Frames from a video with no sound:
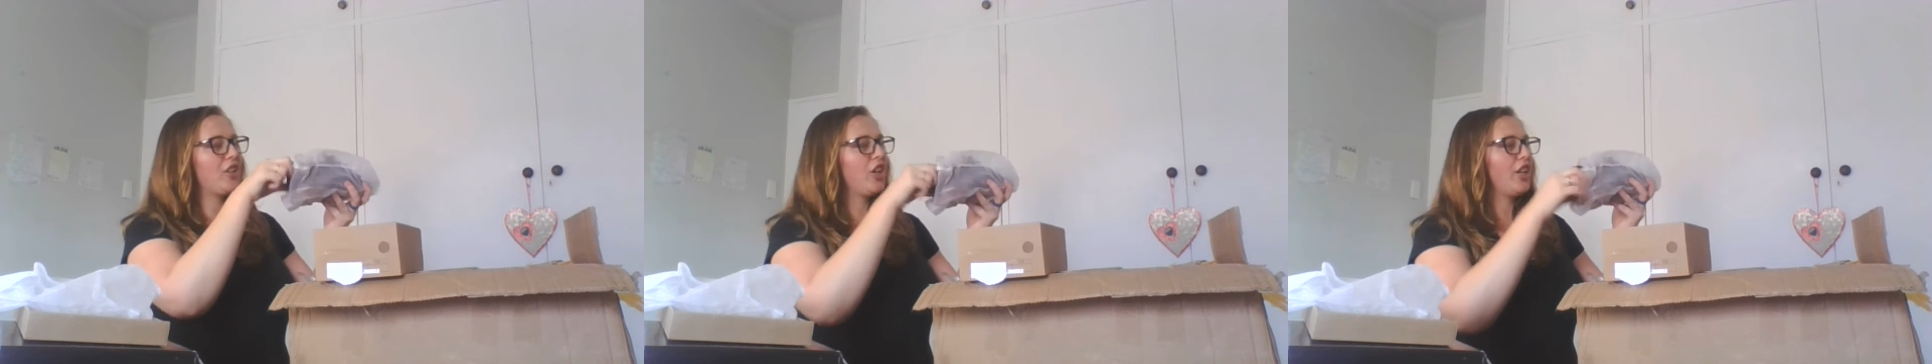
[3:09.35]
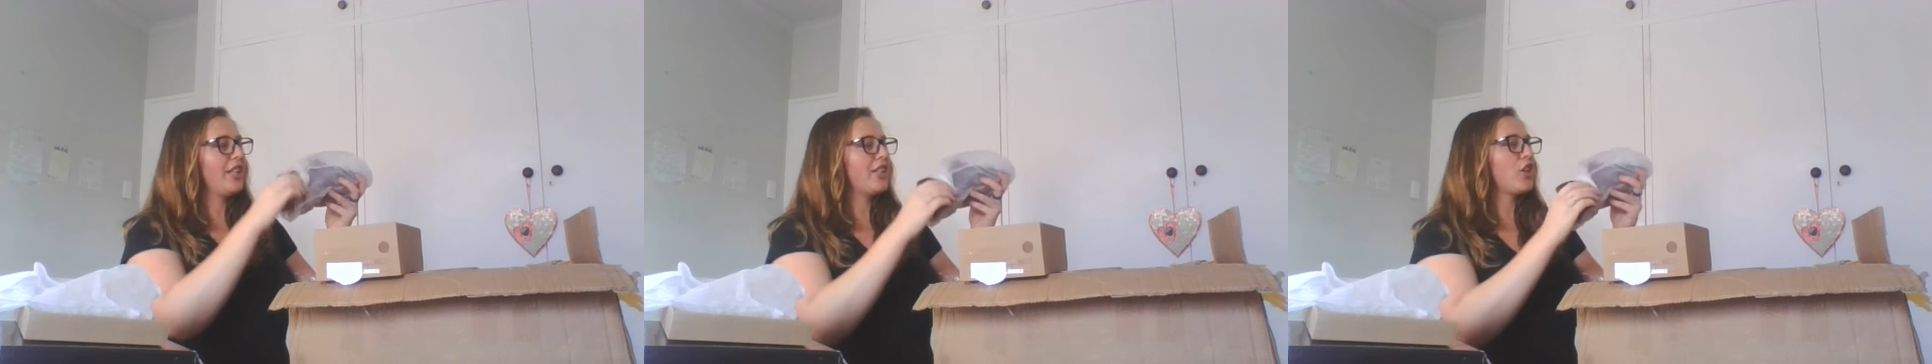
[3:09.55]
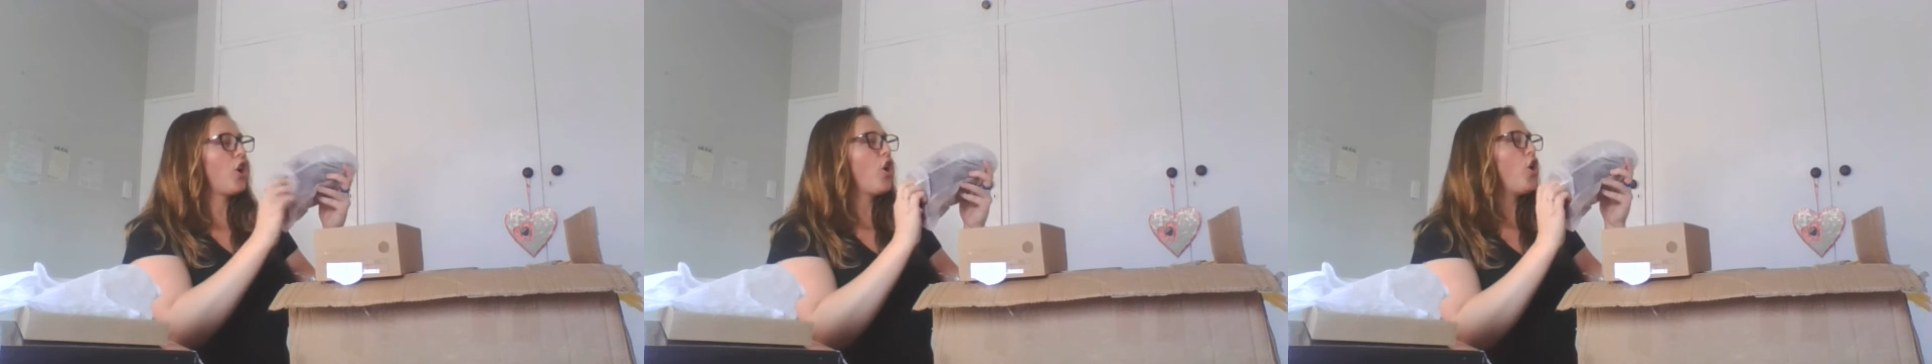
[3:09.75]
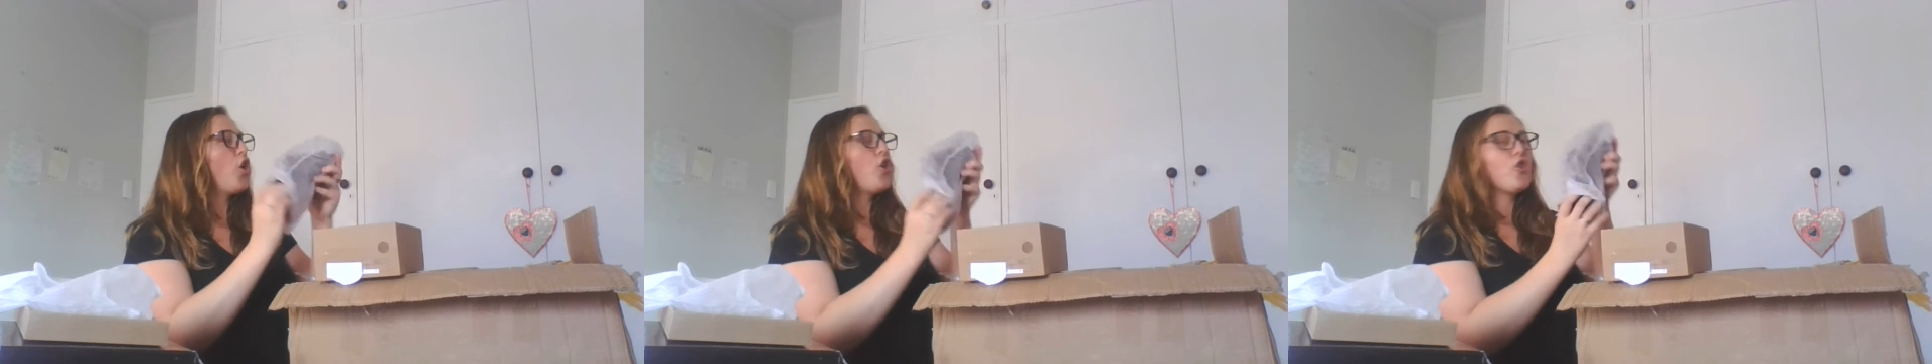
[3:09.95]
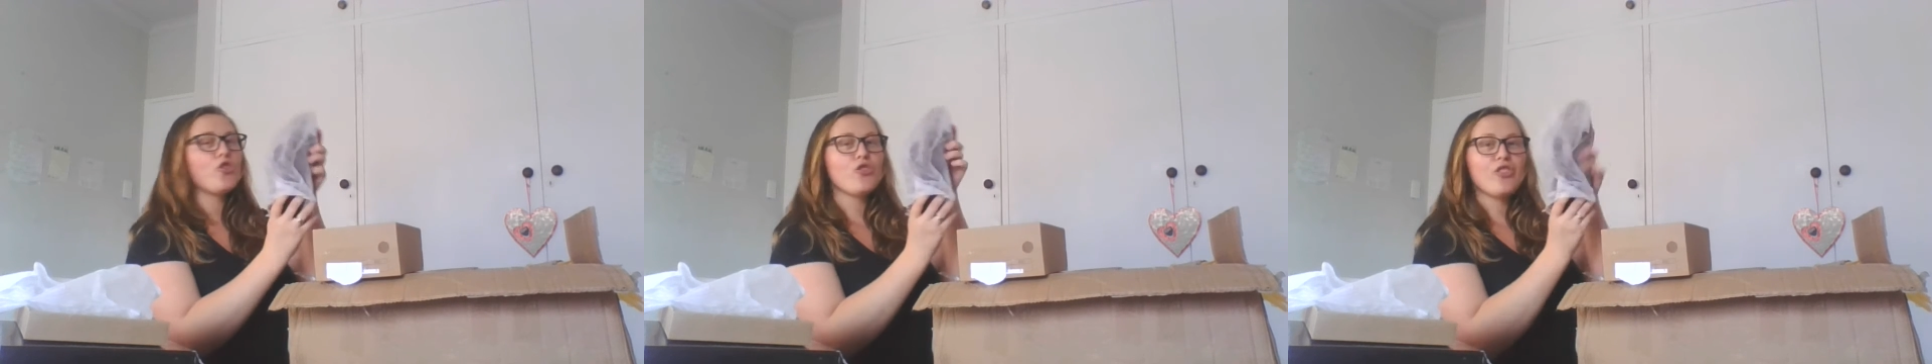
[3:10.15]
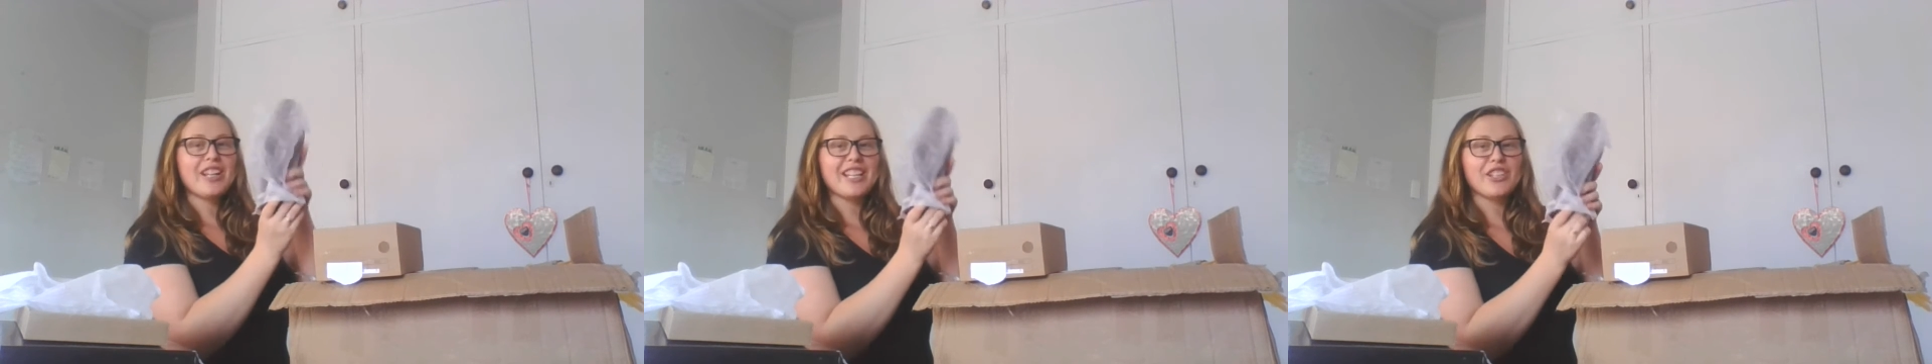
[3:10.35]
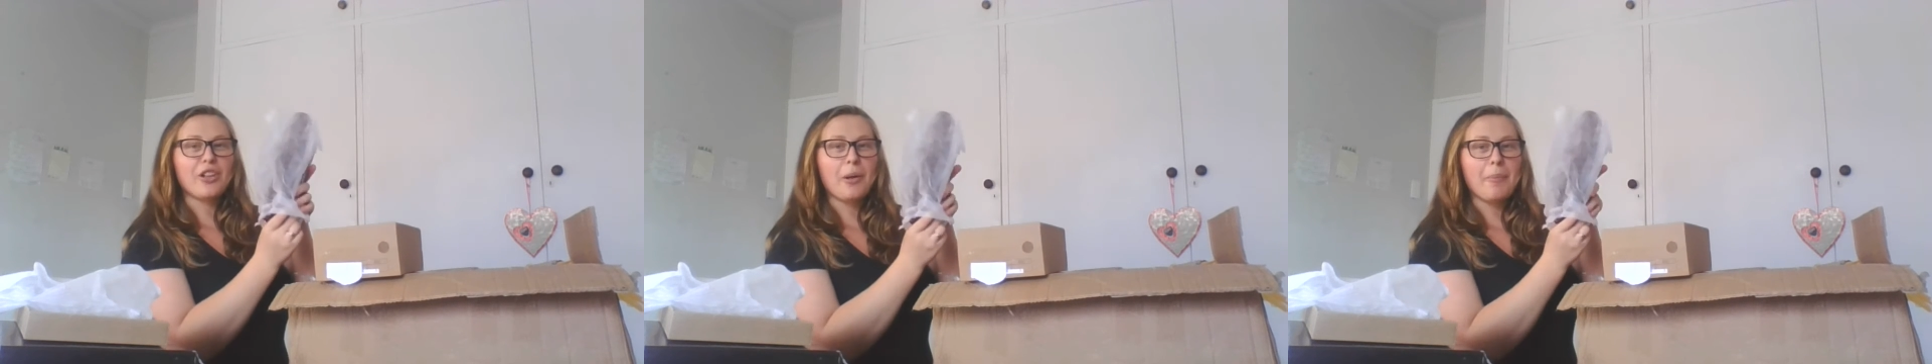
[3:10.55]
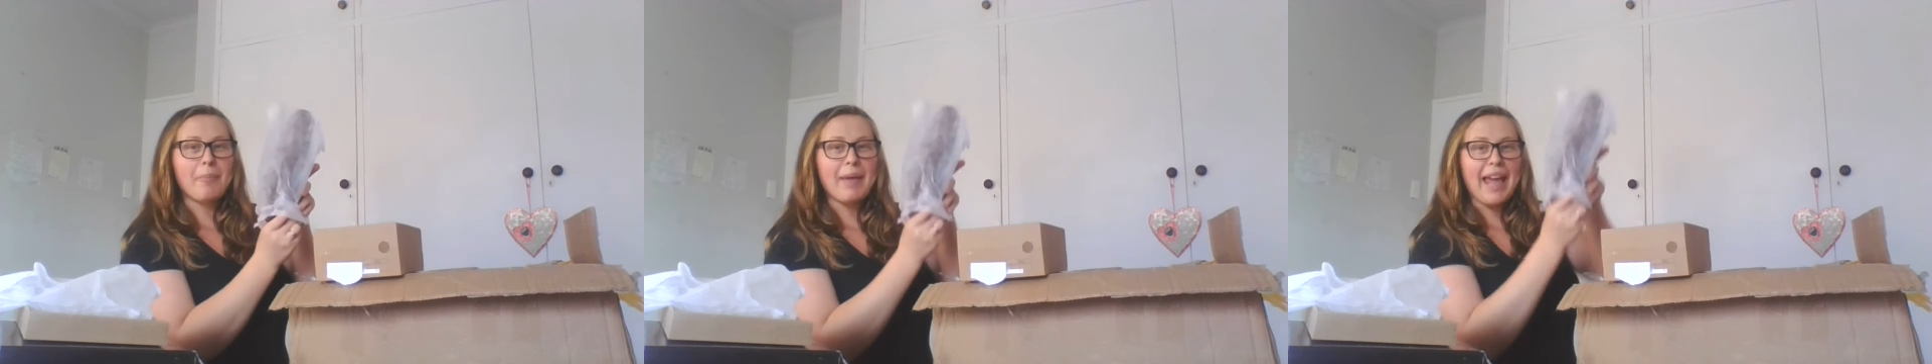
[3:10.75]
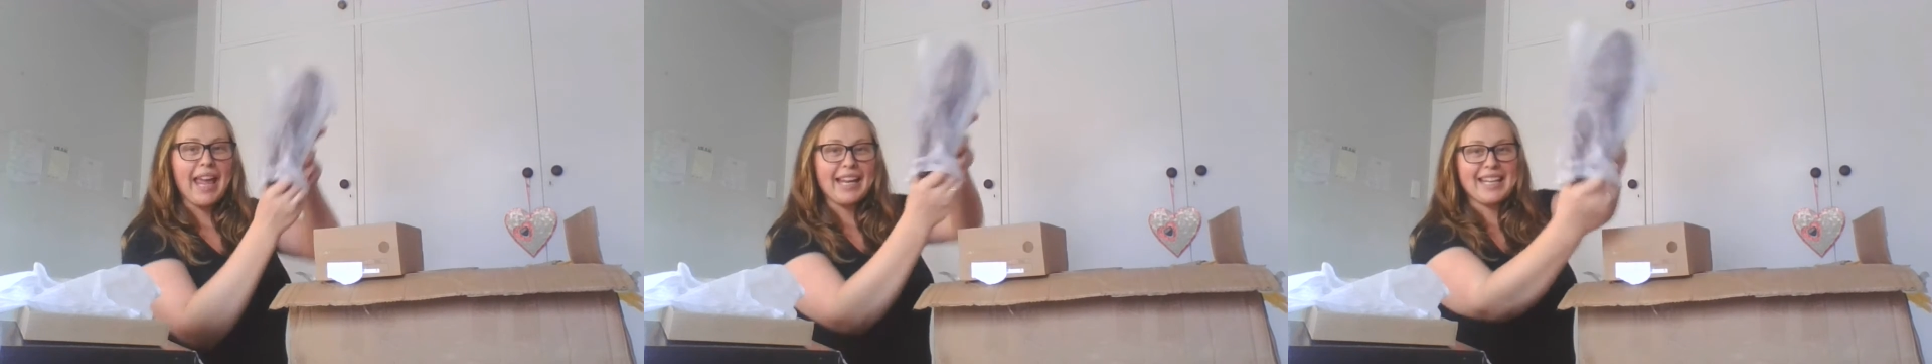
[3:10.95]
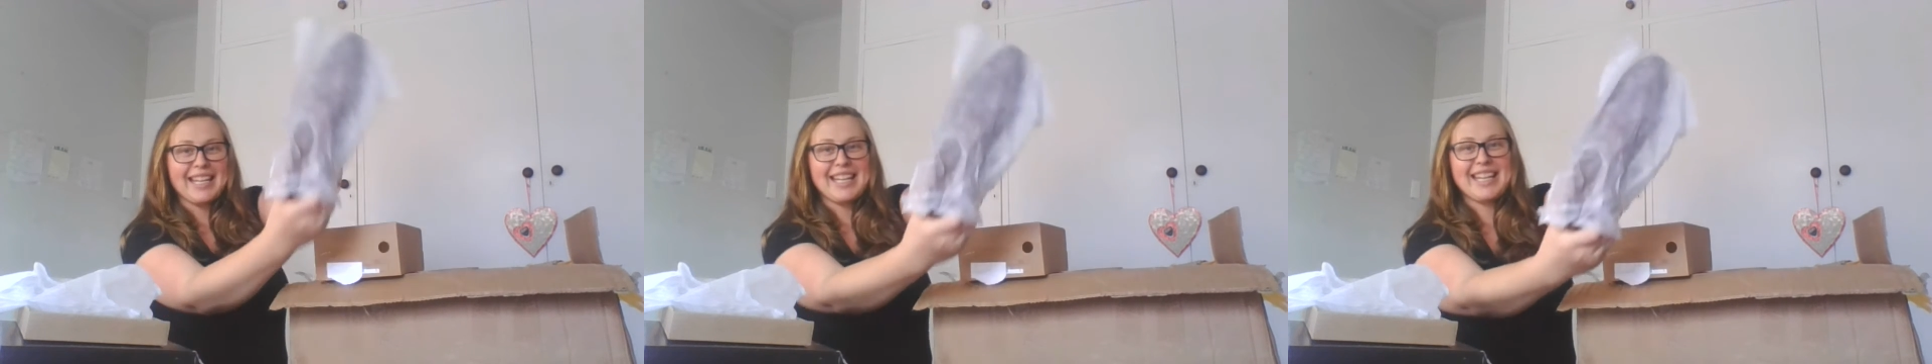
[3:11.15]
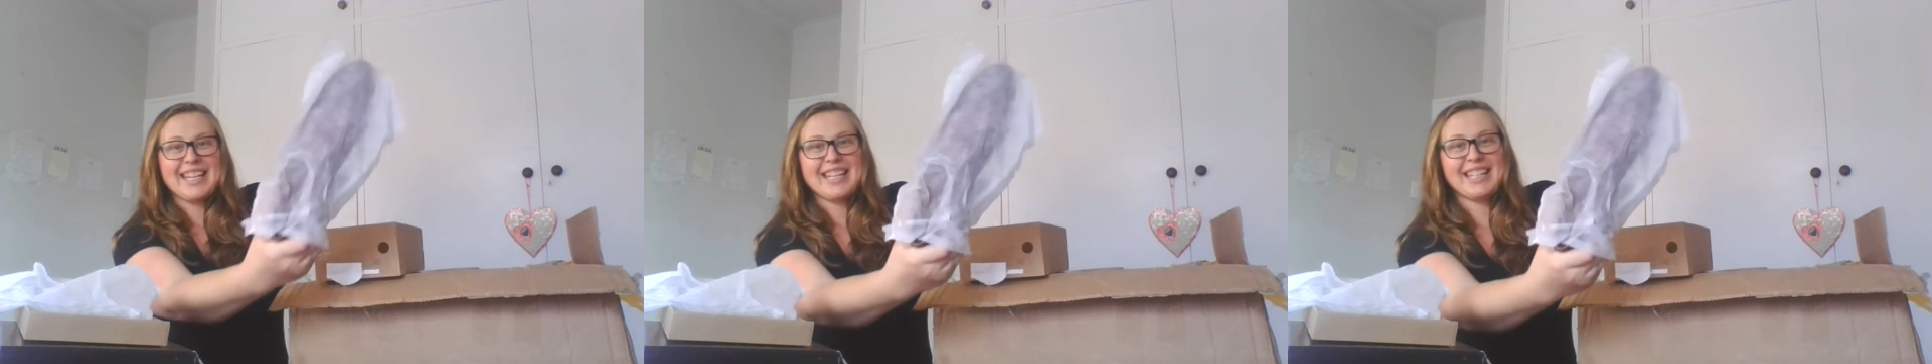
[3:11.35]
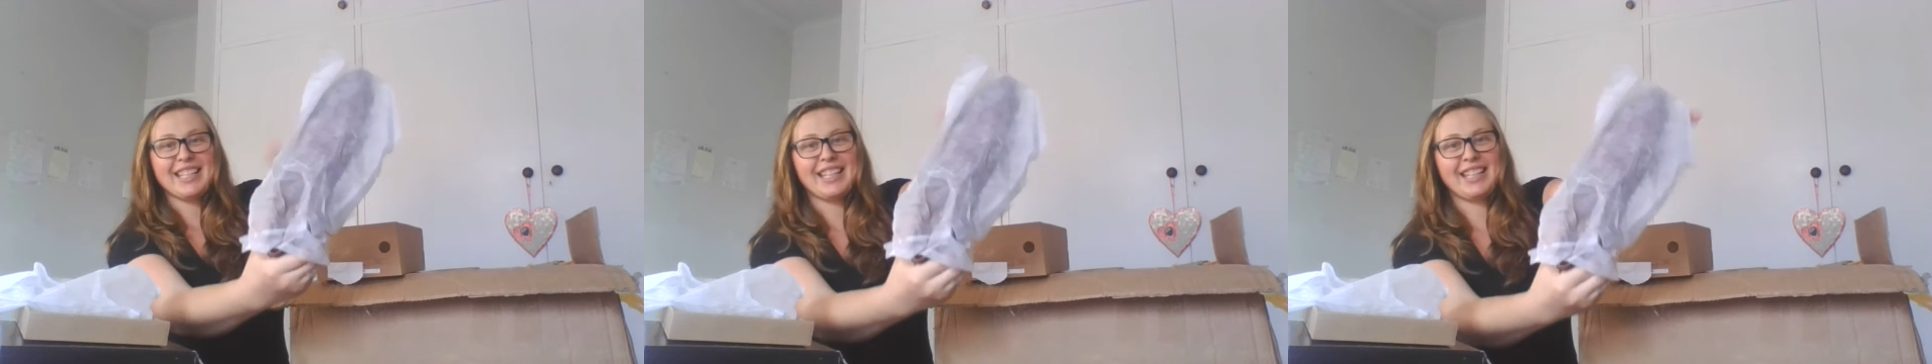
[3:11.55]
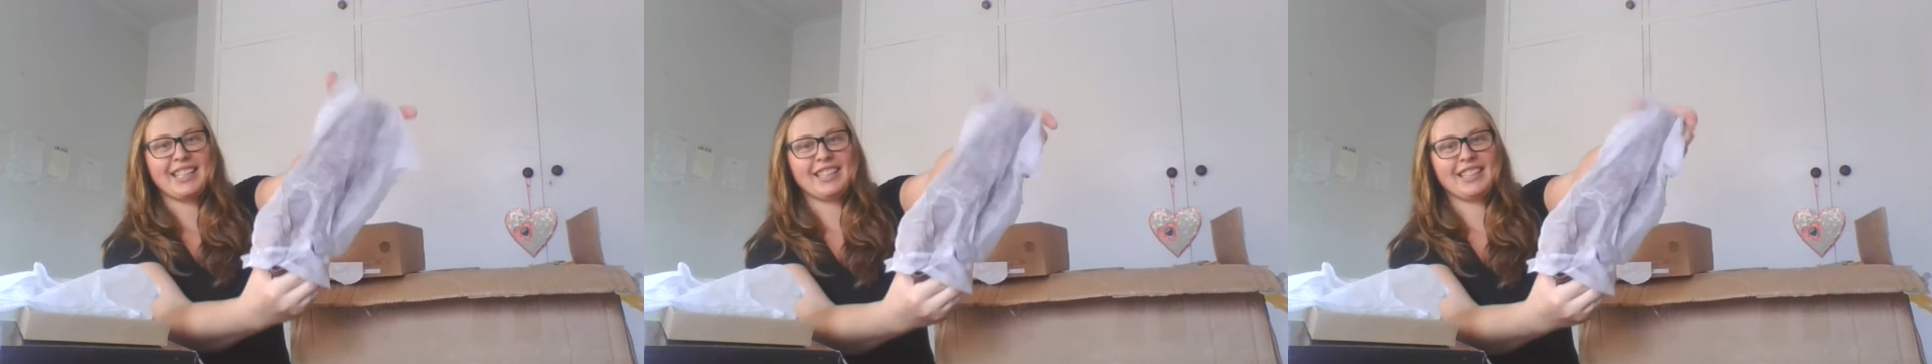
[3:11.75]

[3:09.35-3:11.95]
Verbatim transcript: Got his own little baggy.